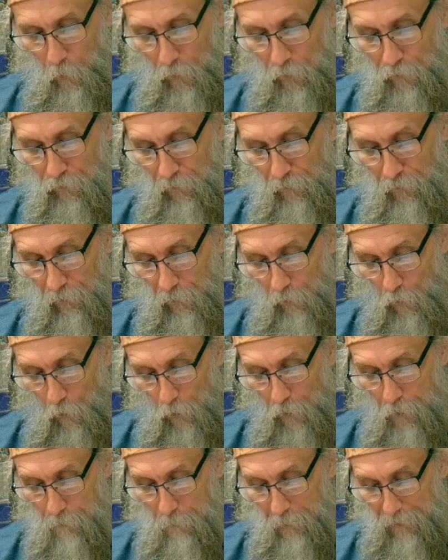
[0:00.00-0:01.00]
word to the
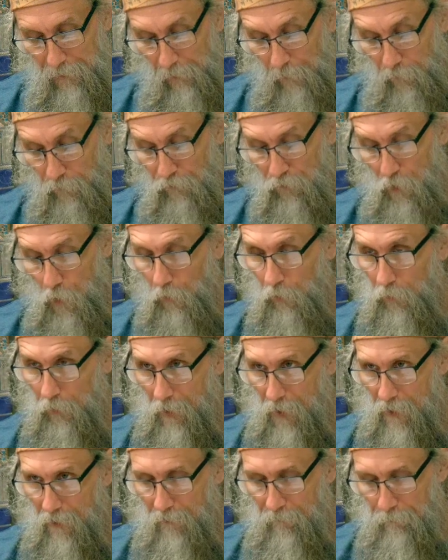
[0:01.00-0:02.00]
Lord, but there is no
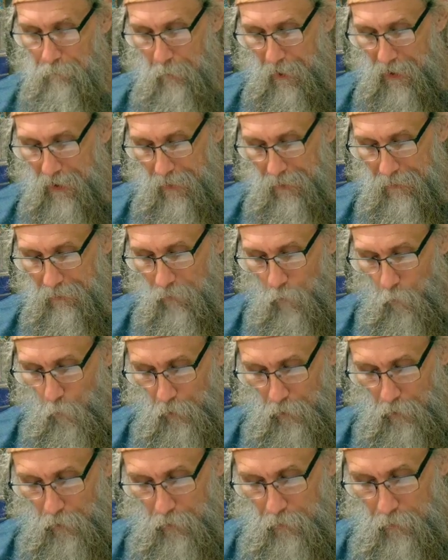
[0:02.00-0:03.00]
love behind the
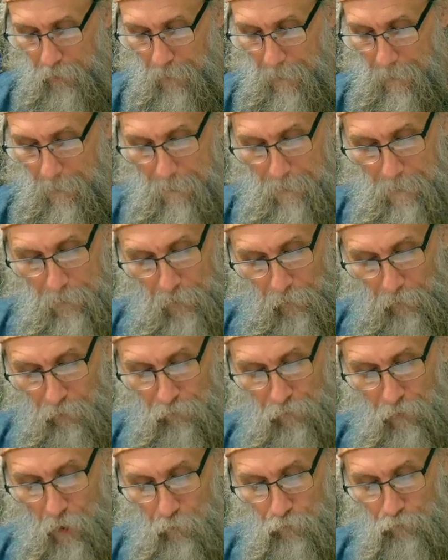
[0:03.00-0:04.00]
word, there
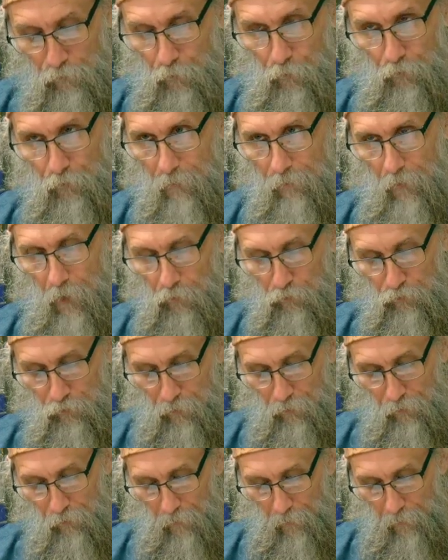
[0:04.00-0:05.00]
is no true
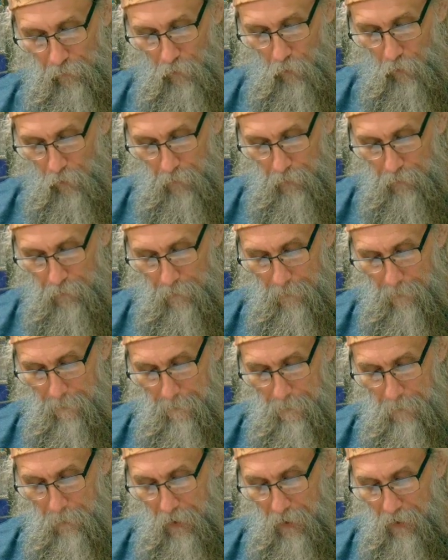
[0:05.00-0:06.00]
devotion to the Lord.
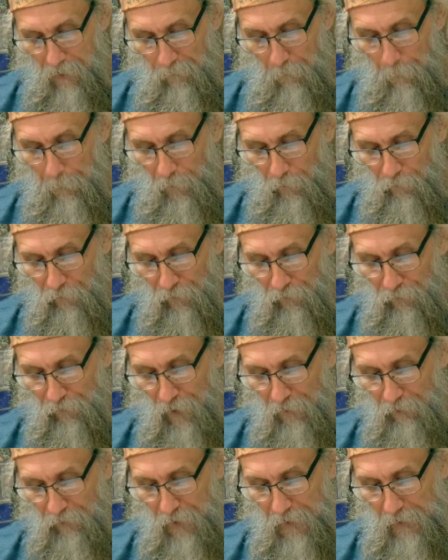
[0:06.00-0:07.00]
If a person
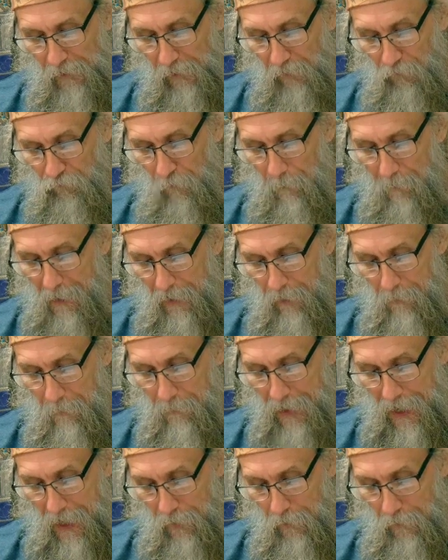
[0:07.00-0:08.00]
says he cares about a
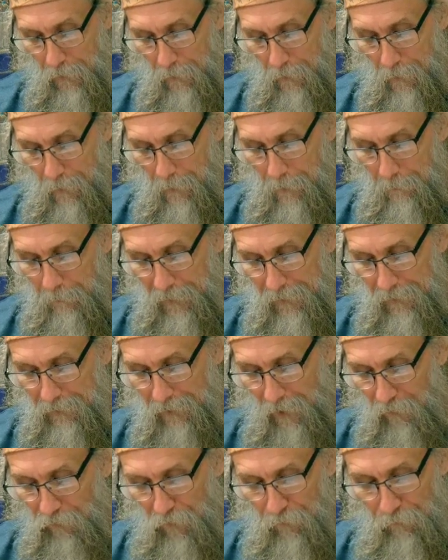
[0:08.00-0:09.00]
matter, but he
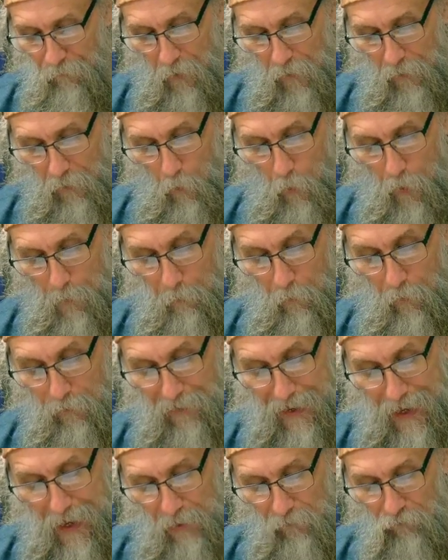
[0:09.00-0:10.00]
doesn't follow up with
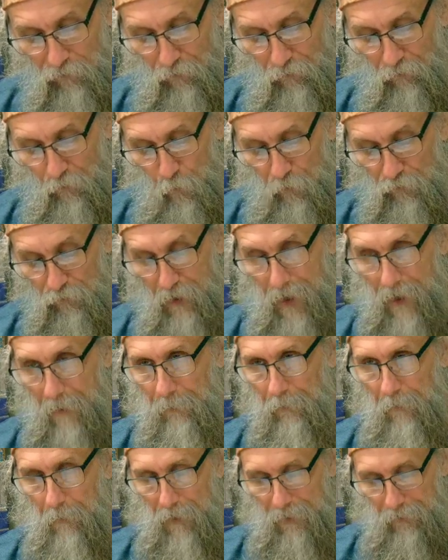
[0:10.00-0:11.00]
actions which
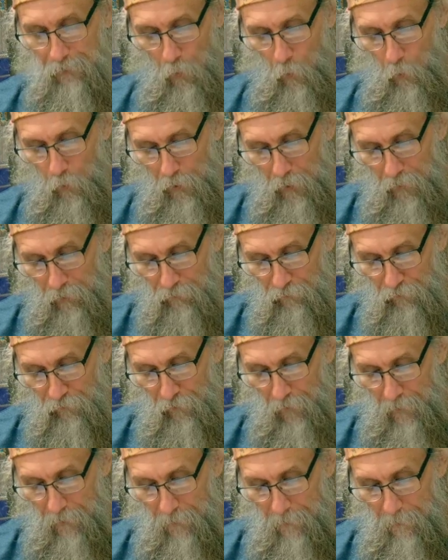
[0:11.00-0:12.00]
complement the
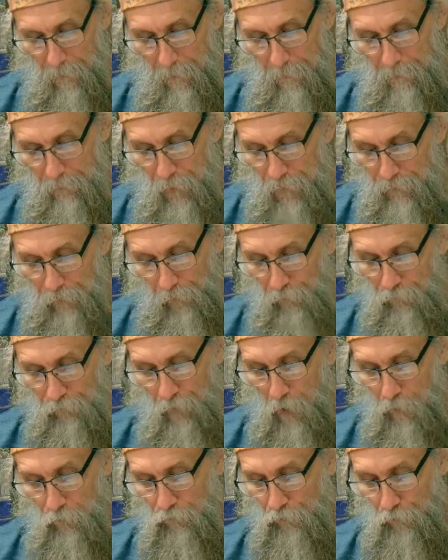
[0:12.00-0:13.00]
words, then there's
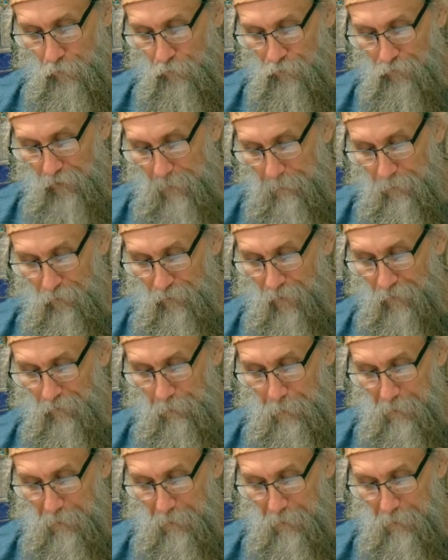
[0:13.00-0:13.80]
no true substance